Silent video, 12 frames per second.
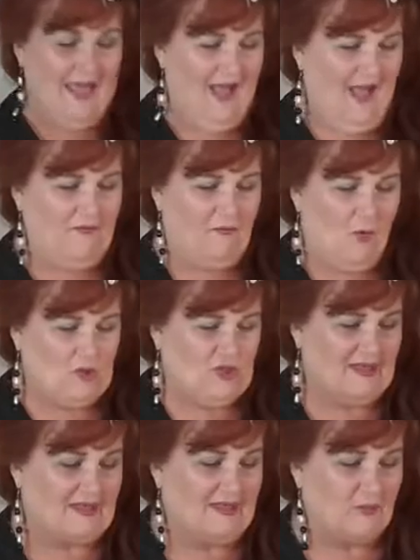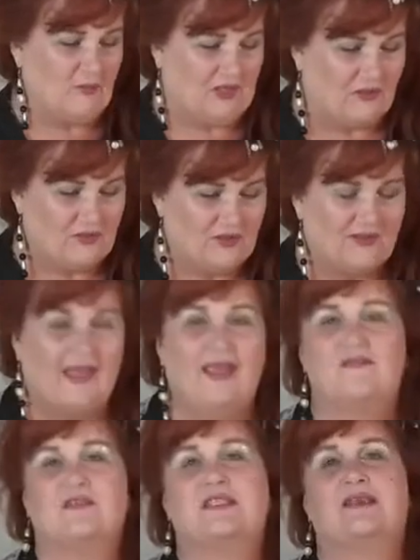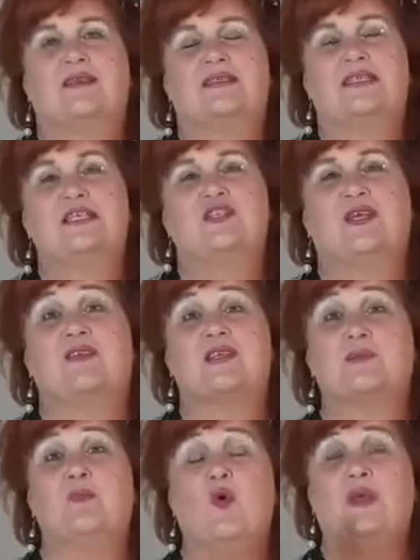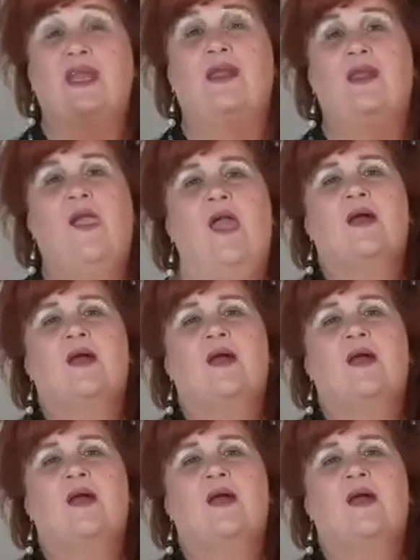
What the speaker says: Unfortunately, we could not have a teaching this morning,